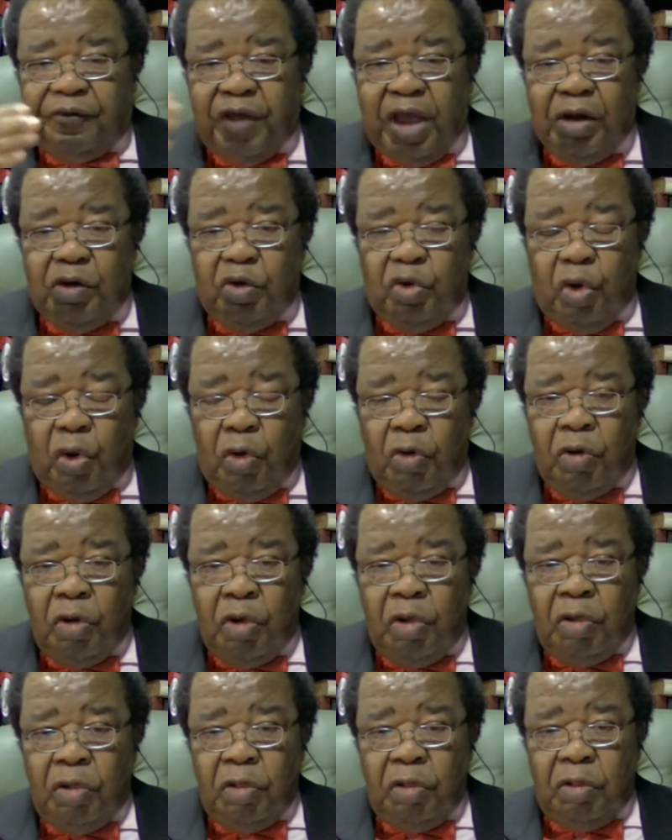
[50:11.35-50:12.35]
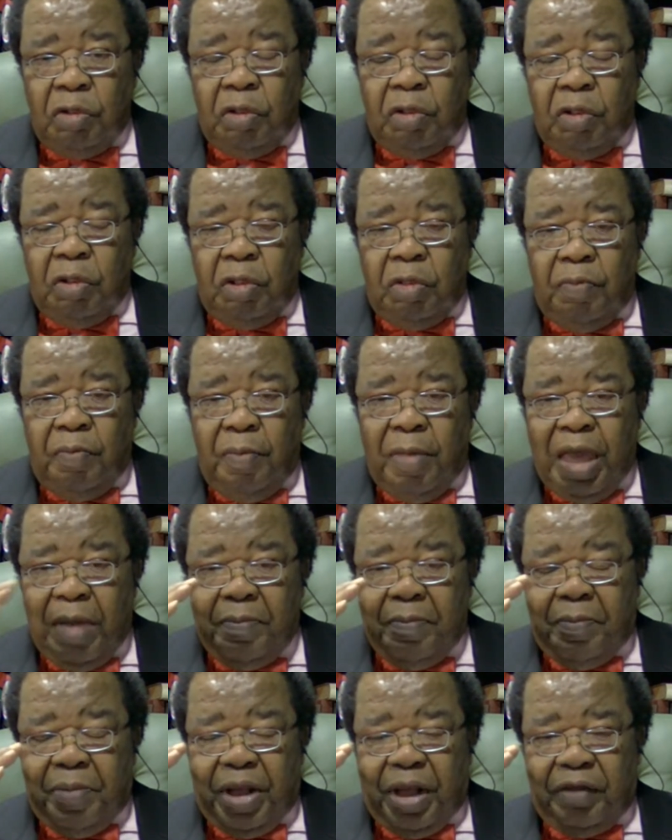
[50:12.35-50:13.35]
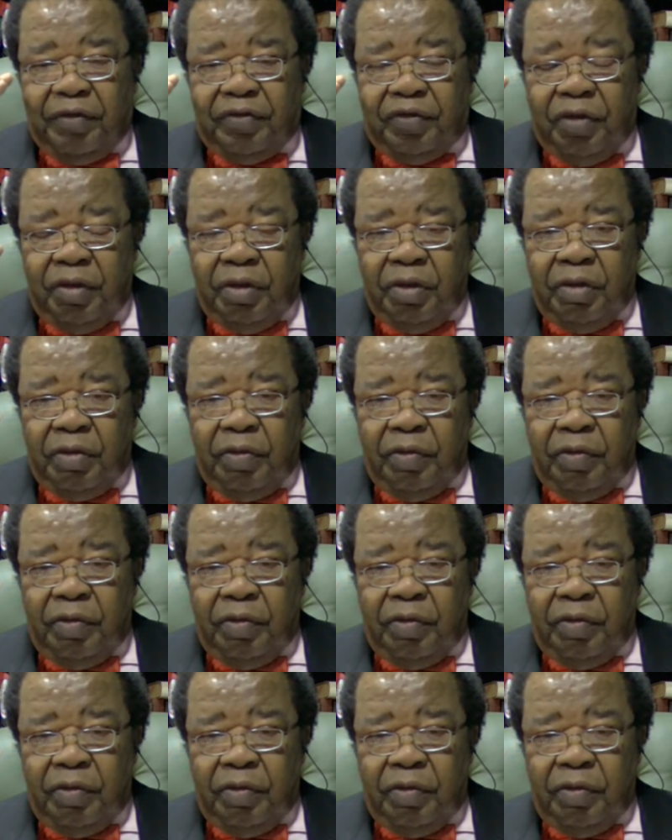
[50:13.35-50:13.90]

fellow members